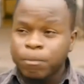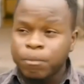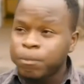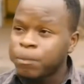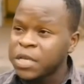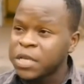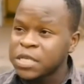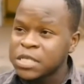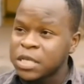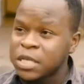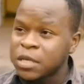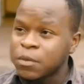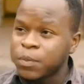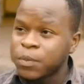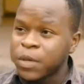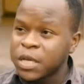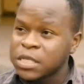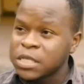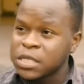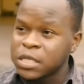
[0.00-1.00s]

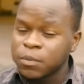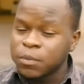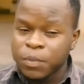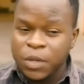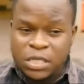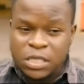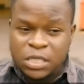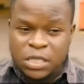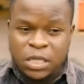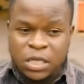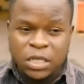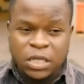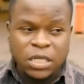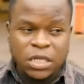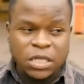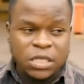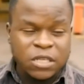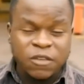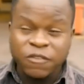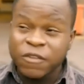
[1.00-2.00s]
basic
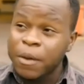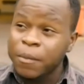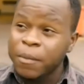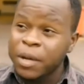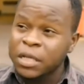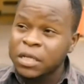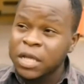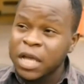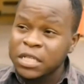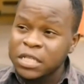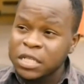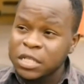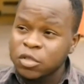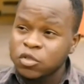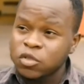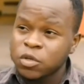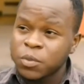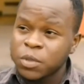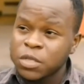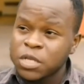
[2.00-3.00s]
needs if I'm attending
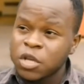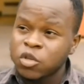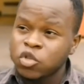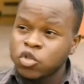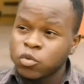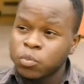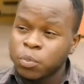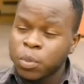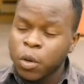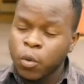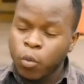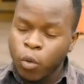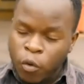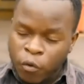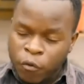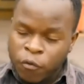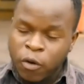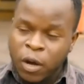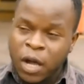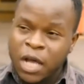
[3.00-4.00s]
to a patient. I should be a
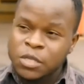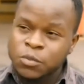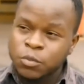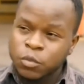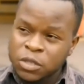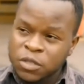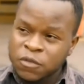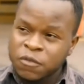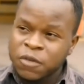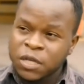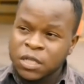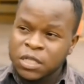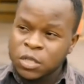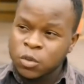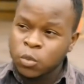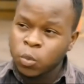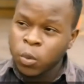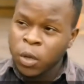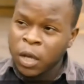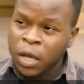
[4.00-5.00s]
well-focused, motivated
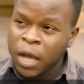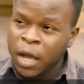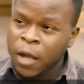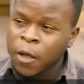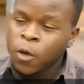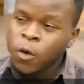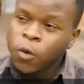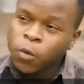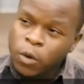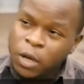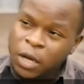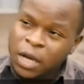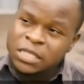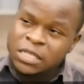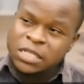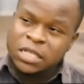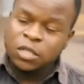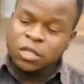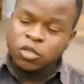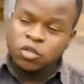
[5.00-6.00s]
worker when
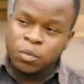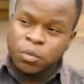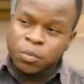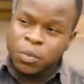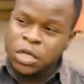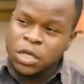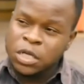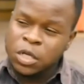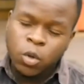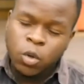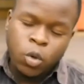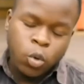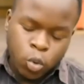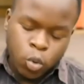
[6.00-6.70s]
attending to a patient.